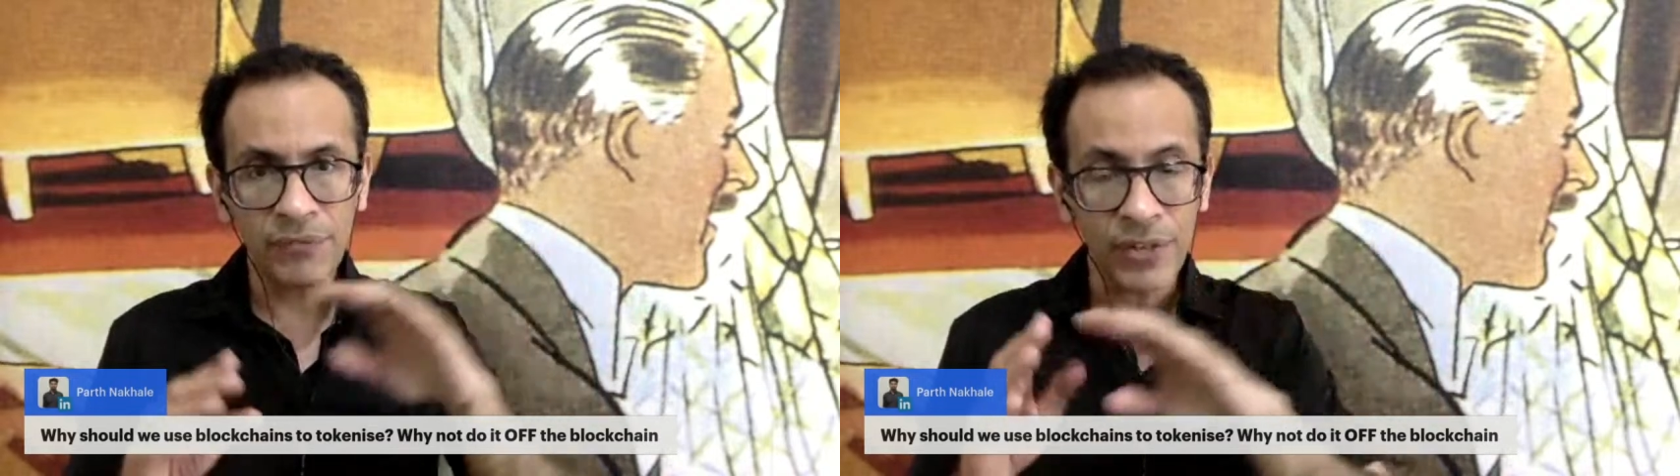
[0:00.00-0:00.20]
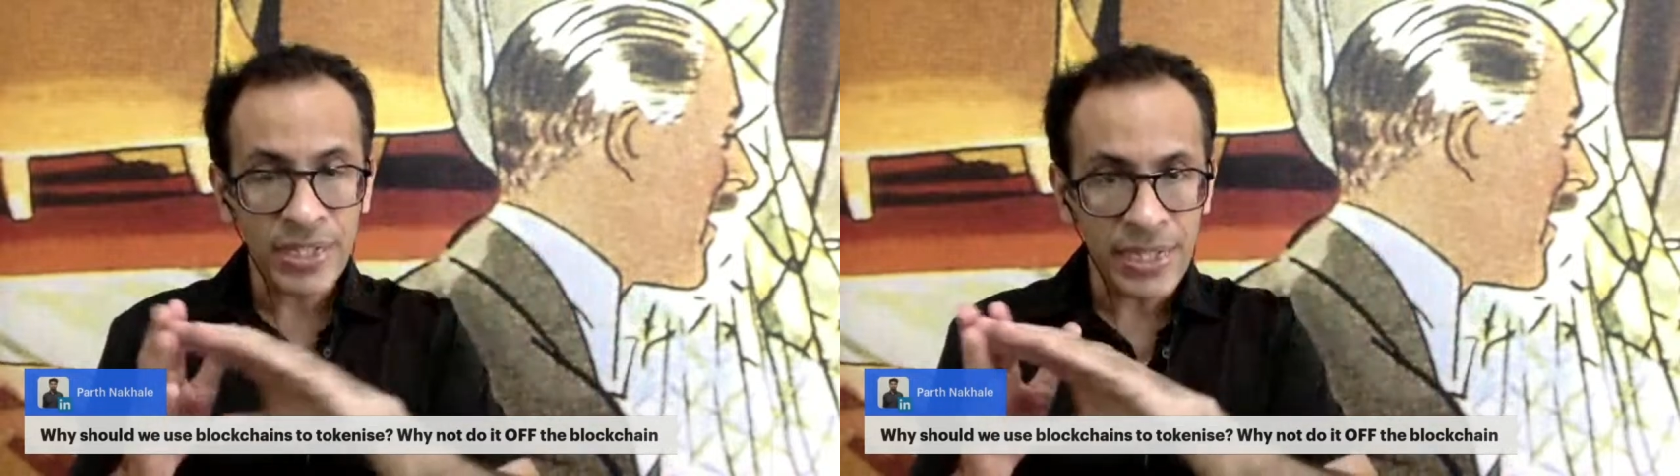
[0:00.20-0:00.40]

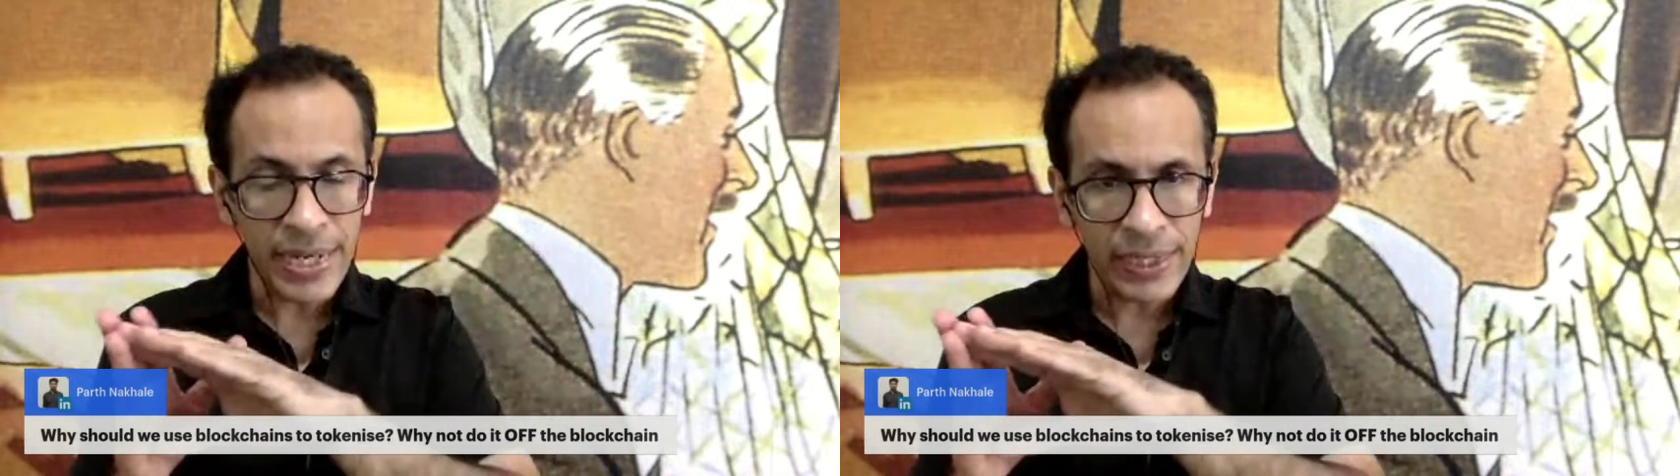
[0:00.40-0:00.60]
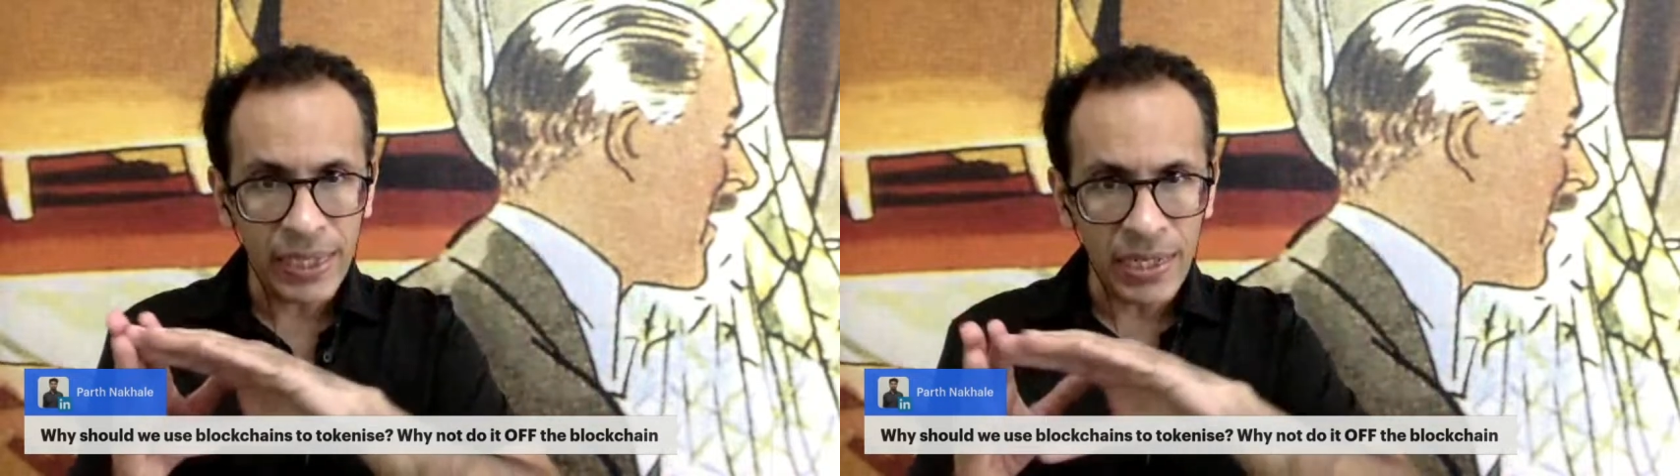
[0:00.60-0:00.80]
Firstly,
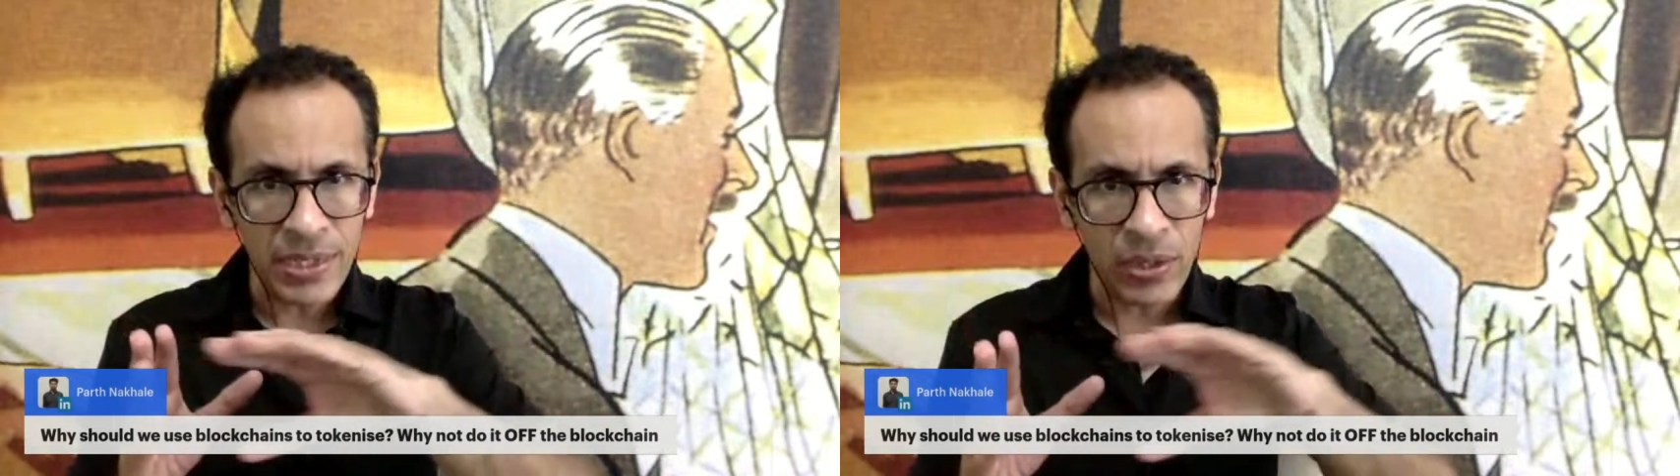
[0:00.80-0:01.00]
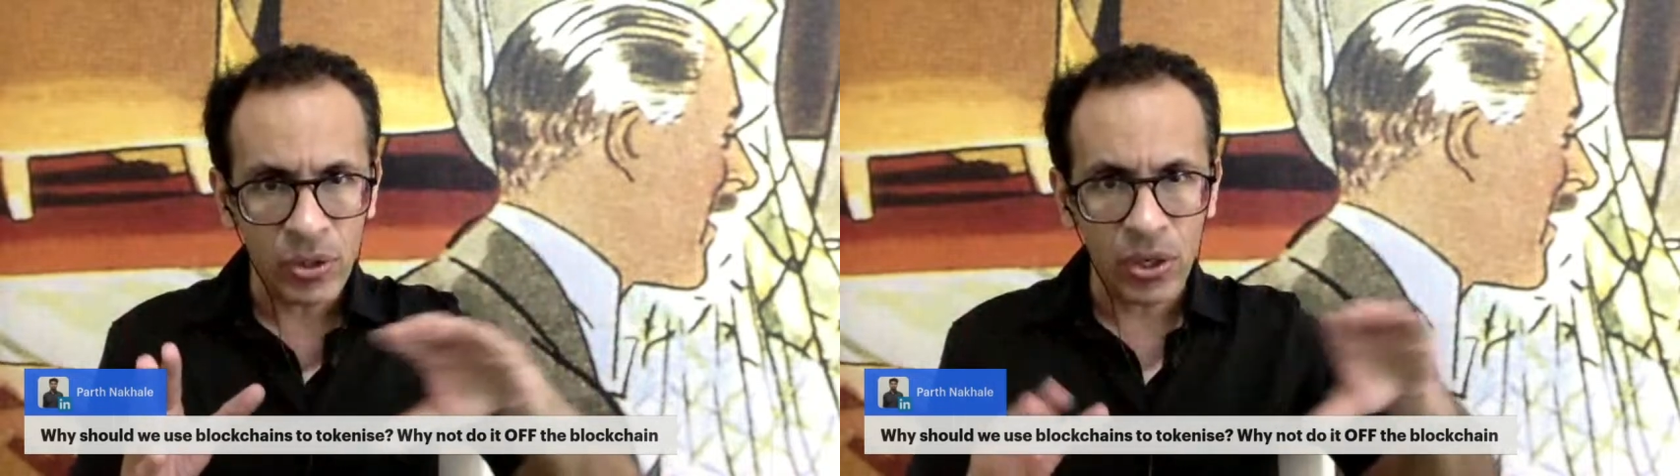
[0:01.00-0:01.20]
it cuts
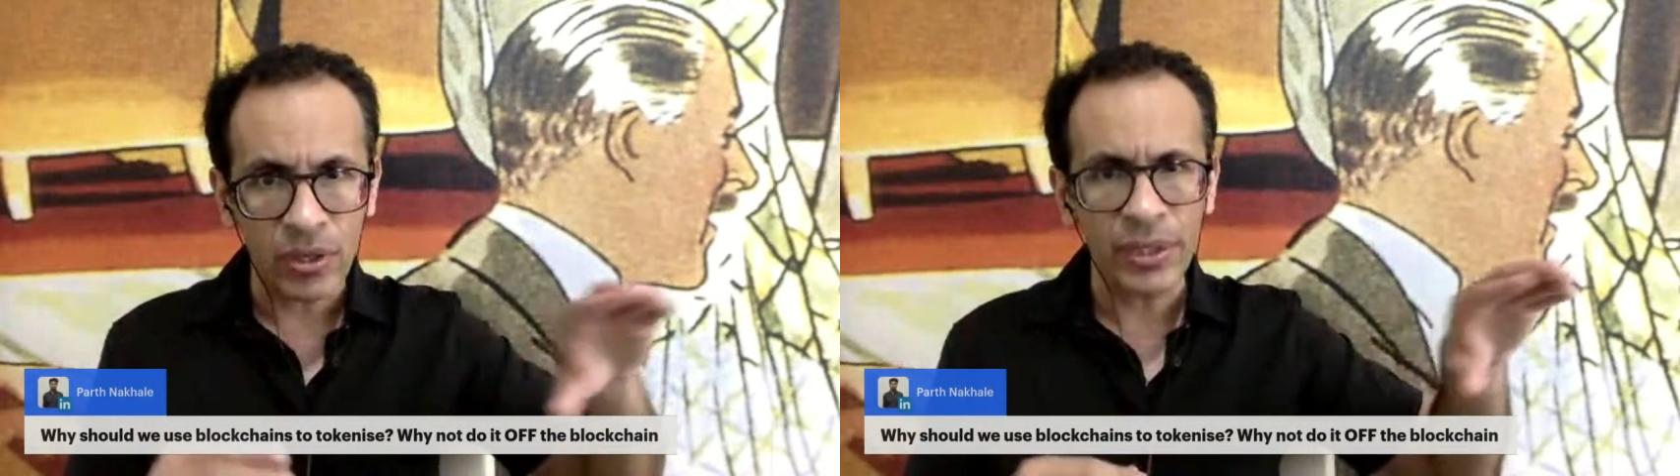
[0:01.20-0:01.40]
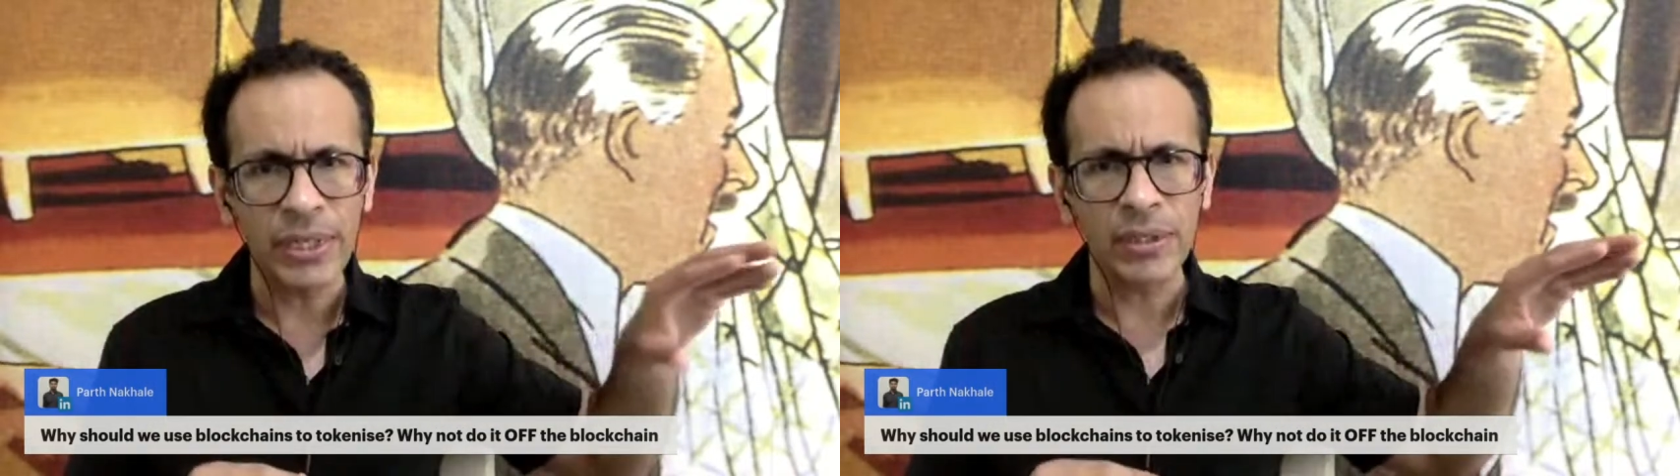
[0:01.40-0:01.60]
out a lot
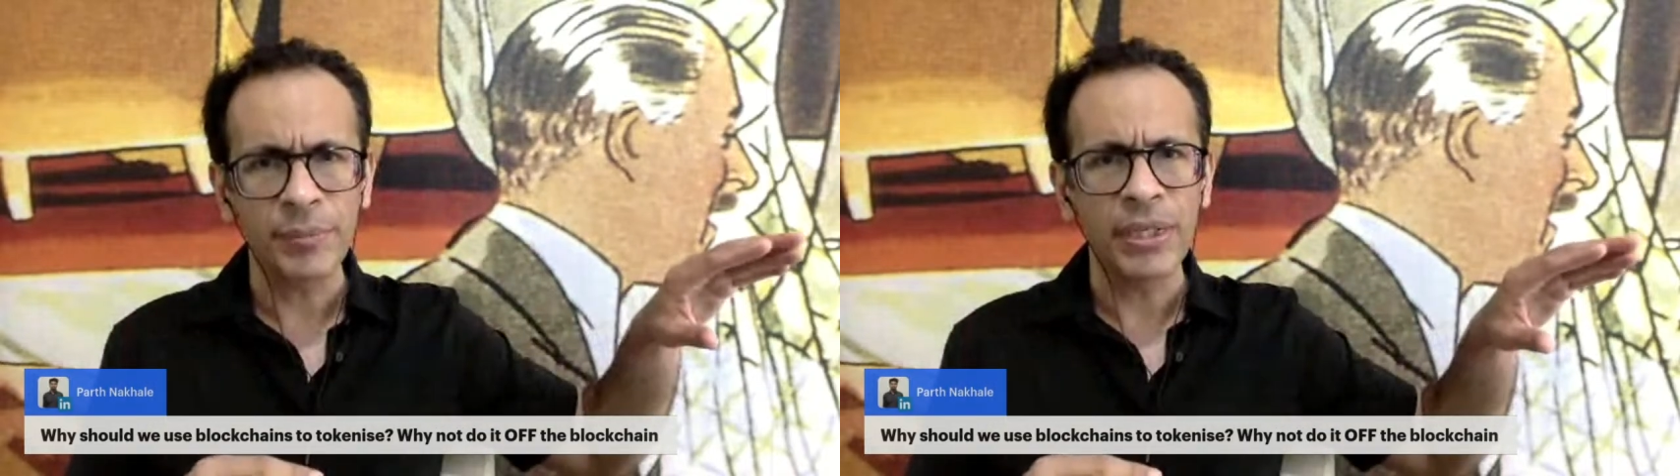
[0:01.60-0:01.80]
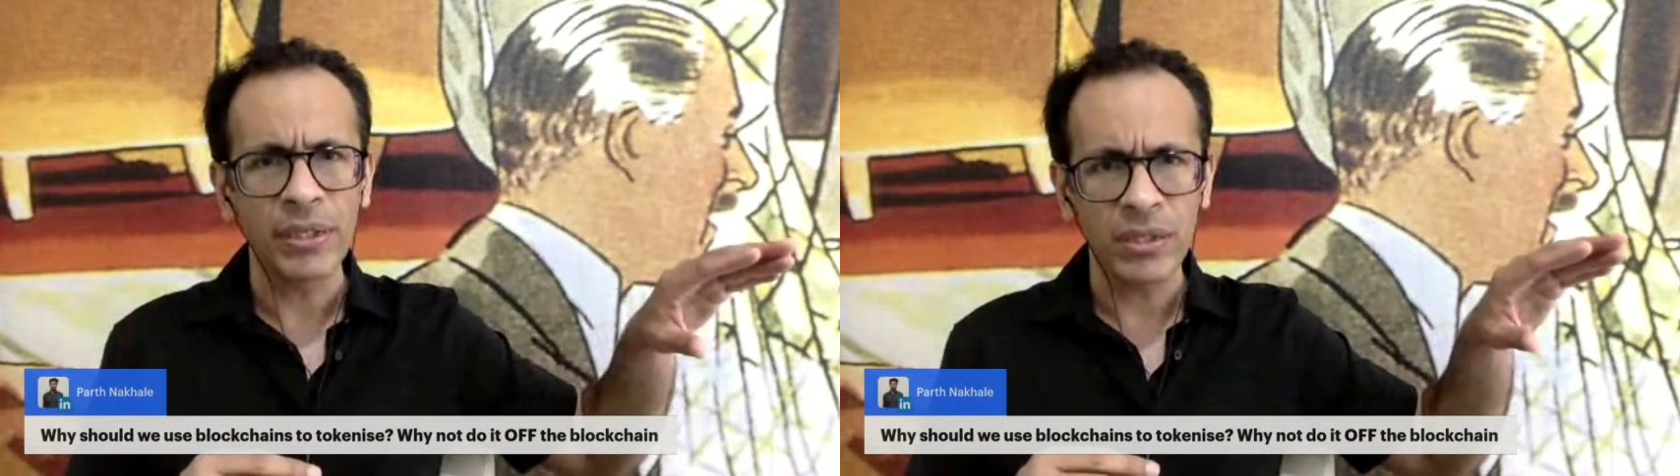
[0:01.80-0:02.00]
of the
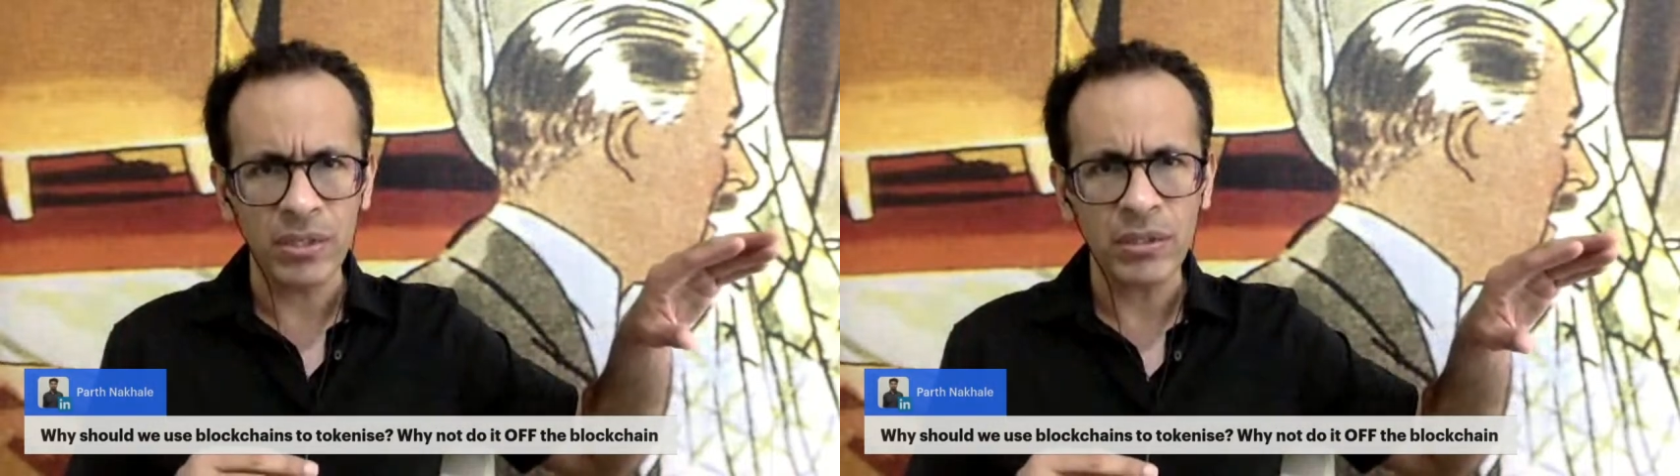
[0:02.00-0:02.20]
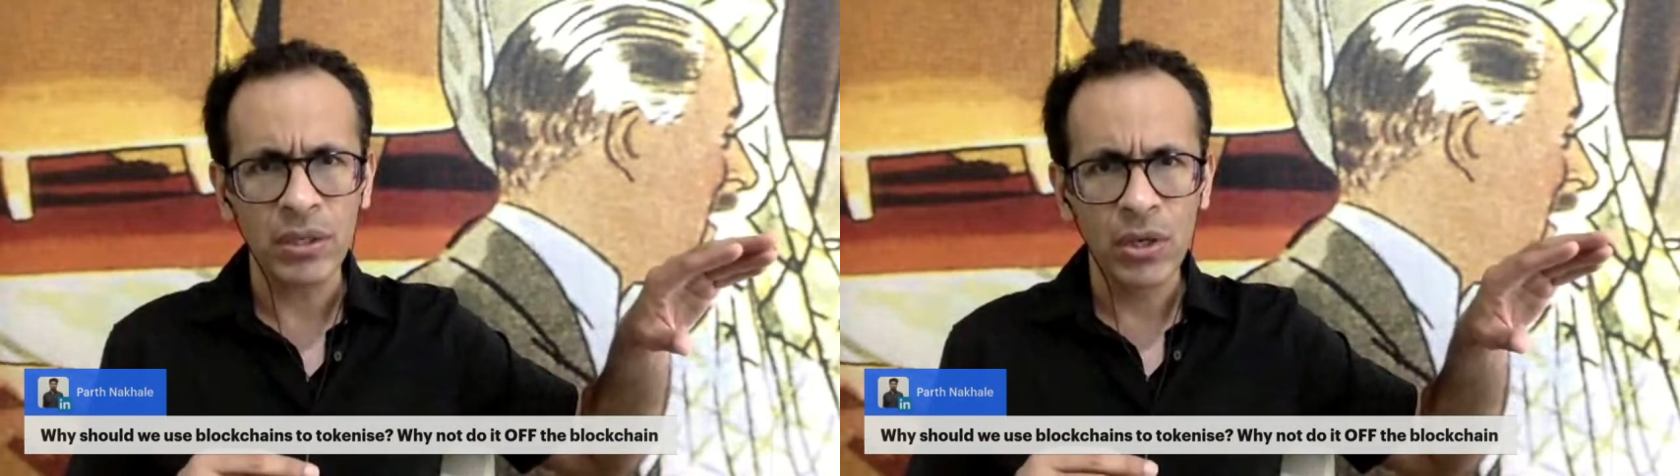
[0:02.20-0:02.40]
intermediaries.